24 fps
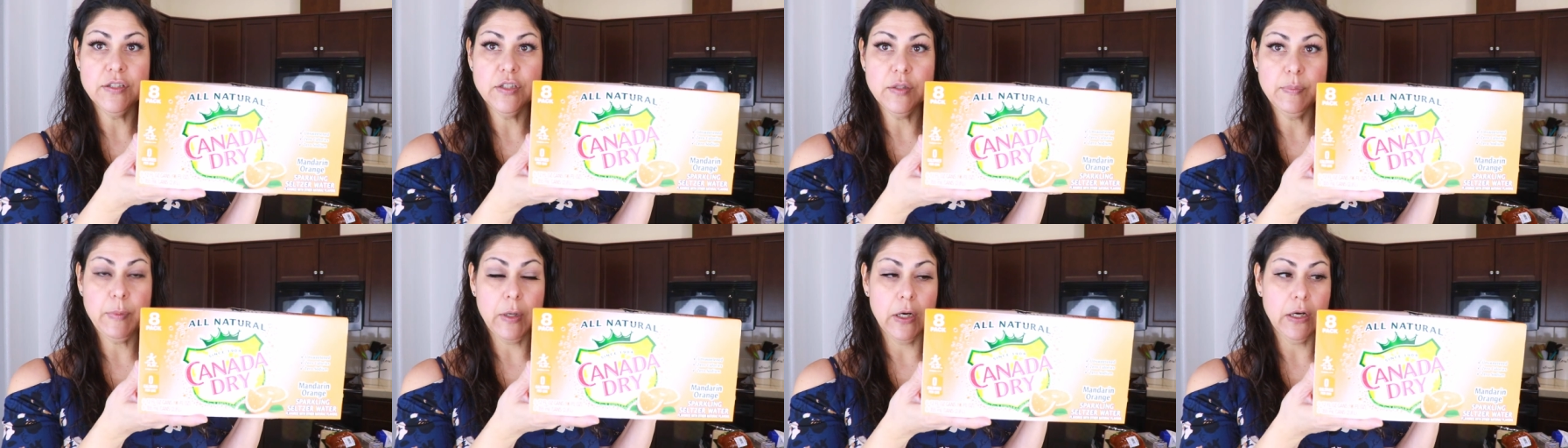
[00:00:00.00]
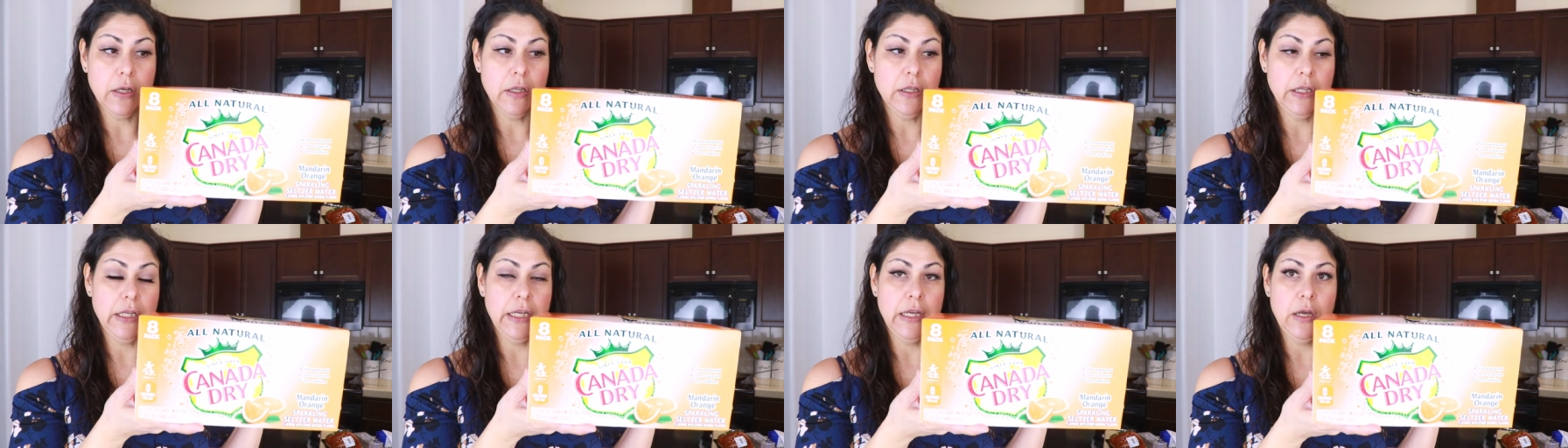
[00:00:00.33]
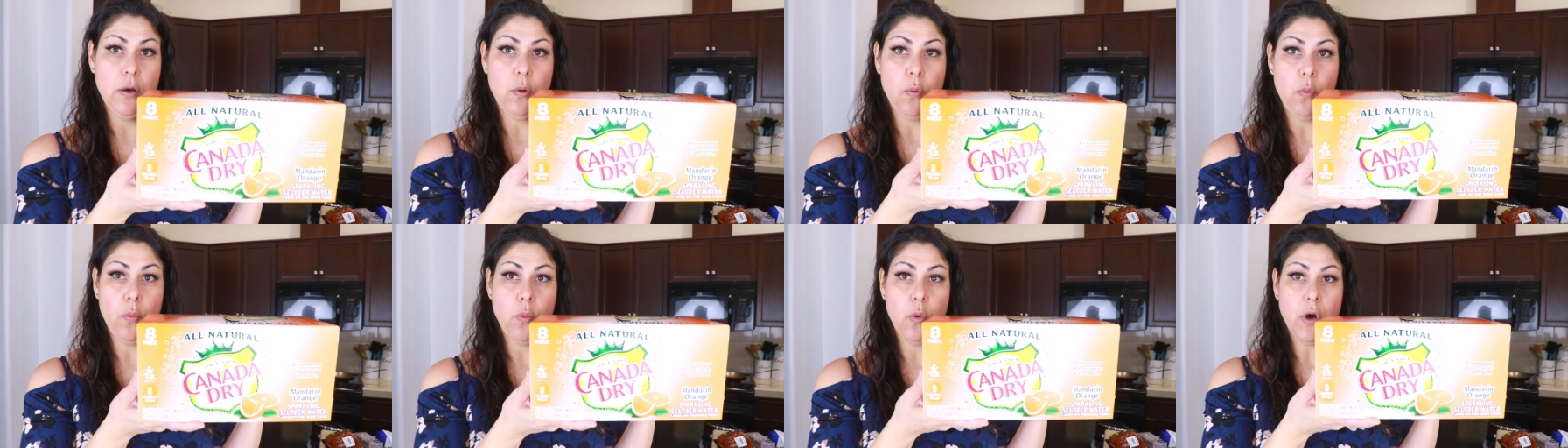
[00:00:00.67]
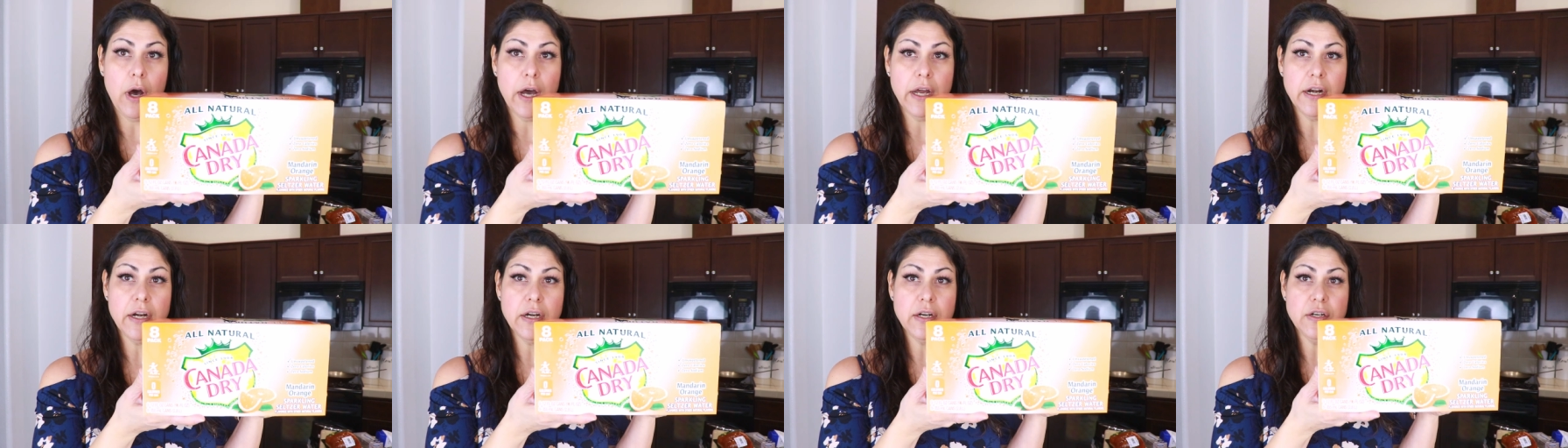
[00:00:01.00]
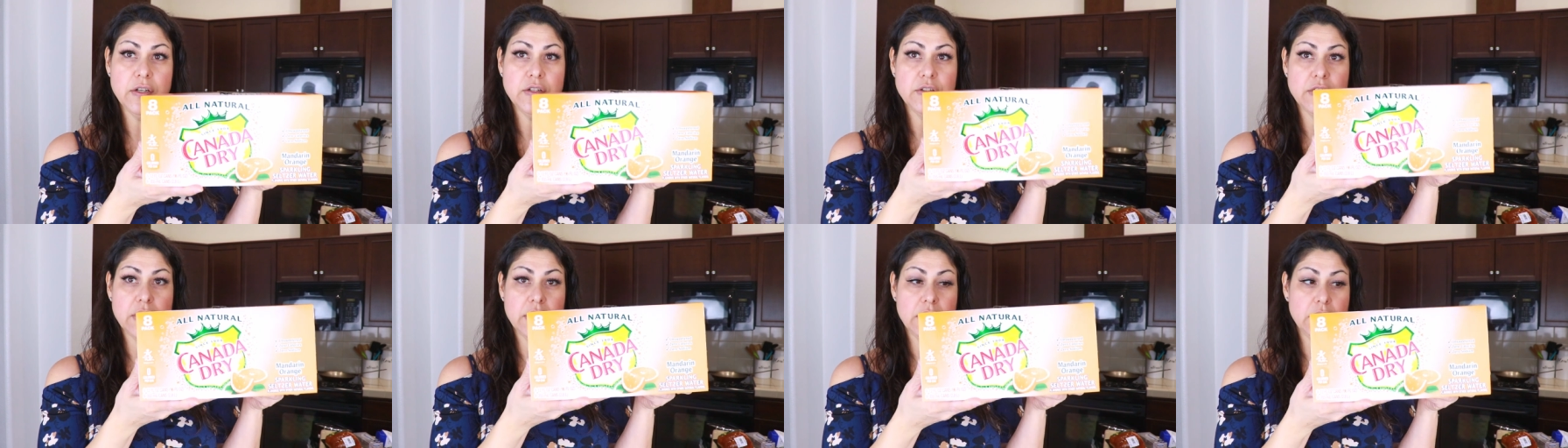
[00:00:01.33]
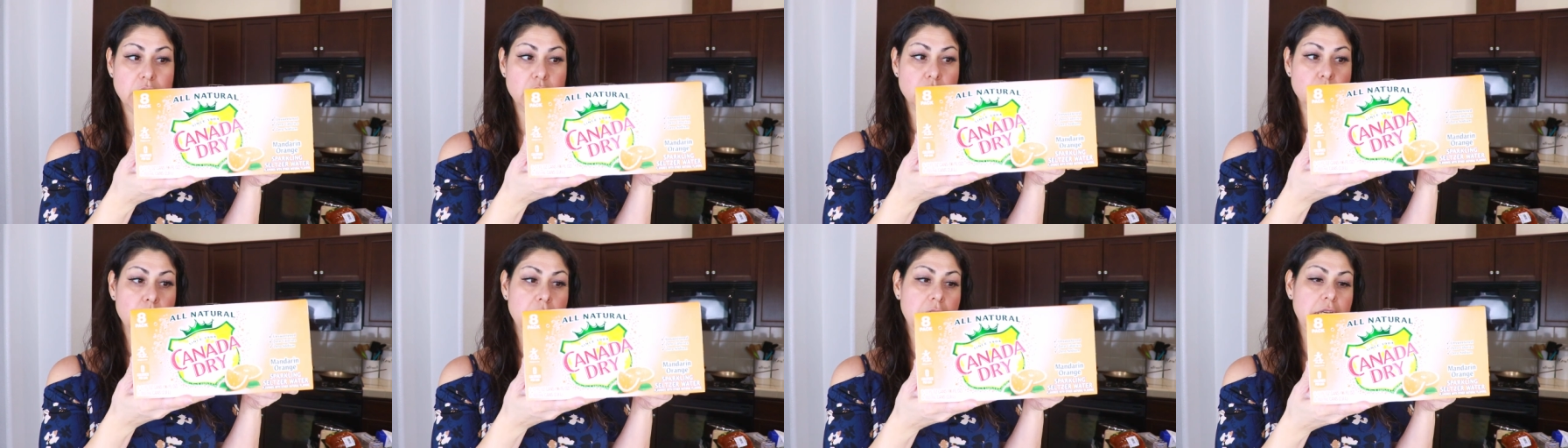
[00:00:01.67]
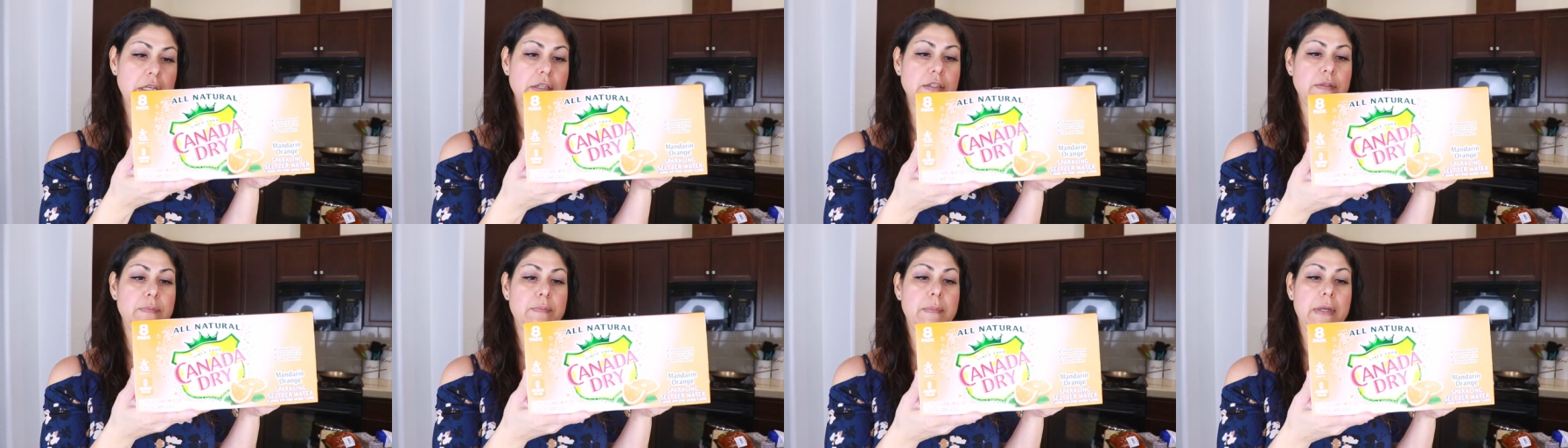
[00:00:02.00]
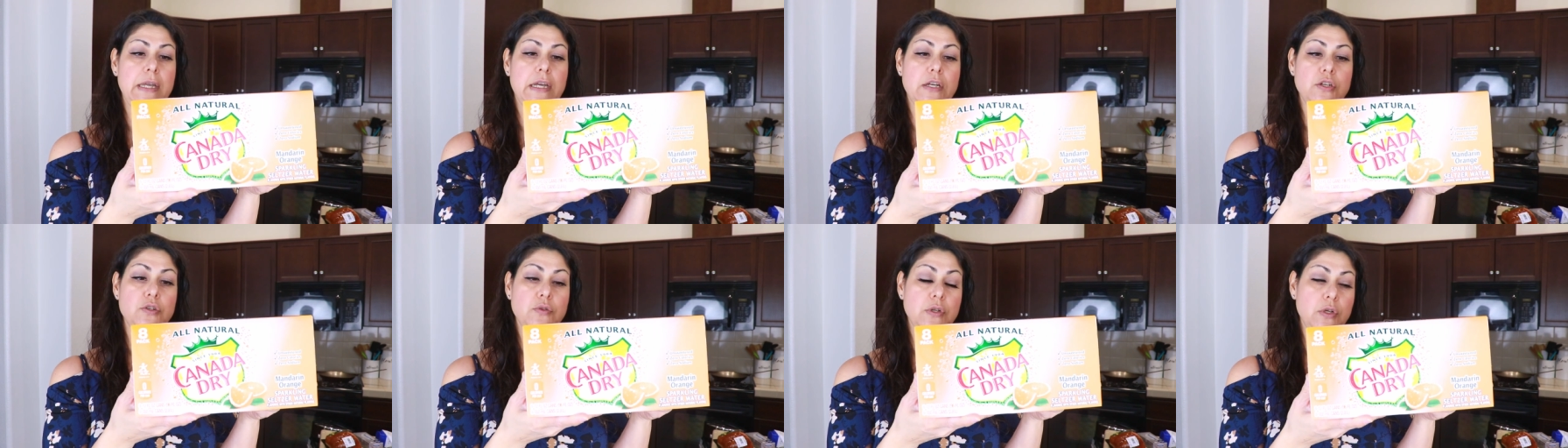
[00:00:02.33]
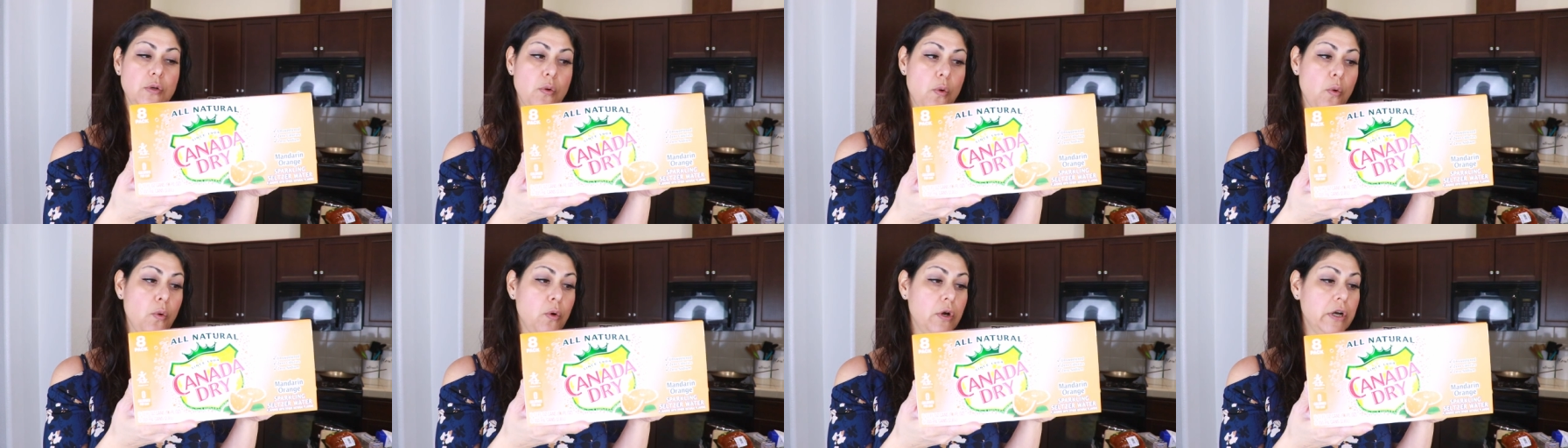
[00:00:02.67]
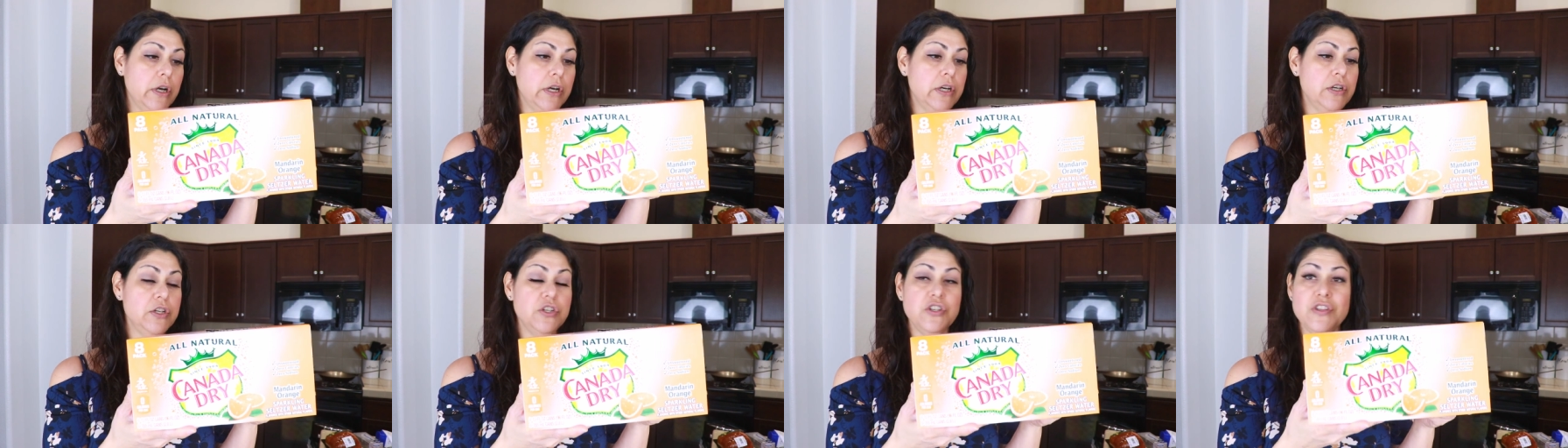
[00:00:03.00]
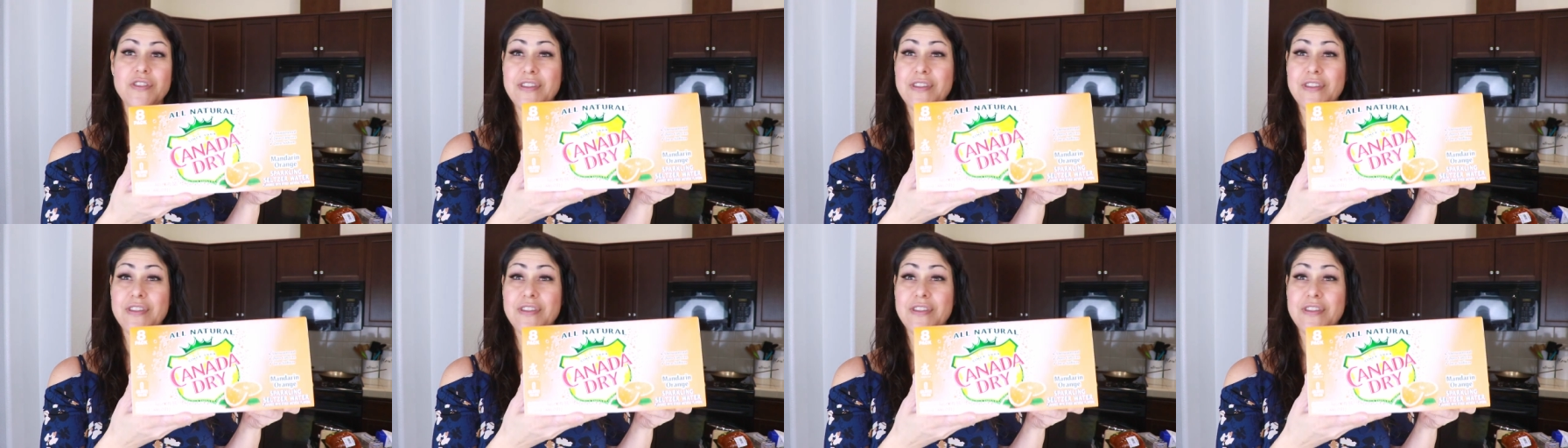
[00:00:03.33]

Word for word: Sparkling Waters. This one is Mandarin Orange.